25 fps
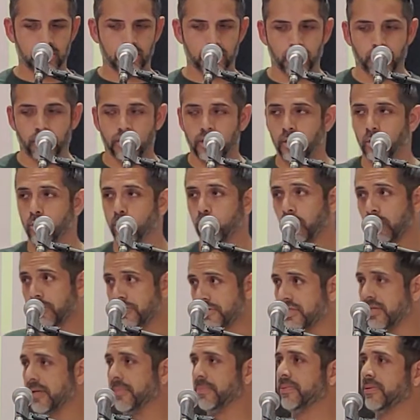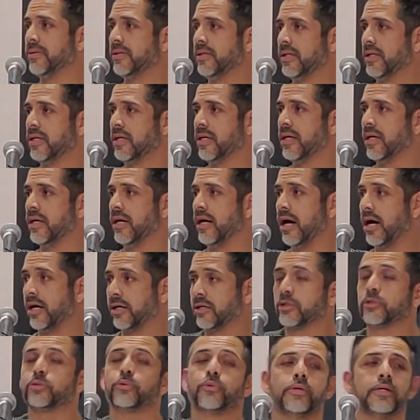you're going to worship a
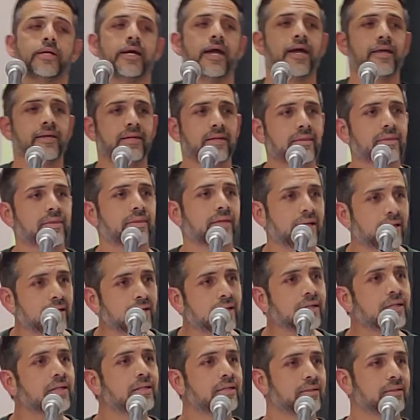created thing?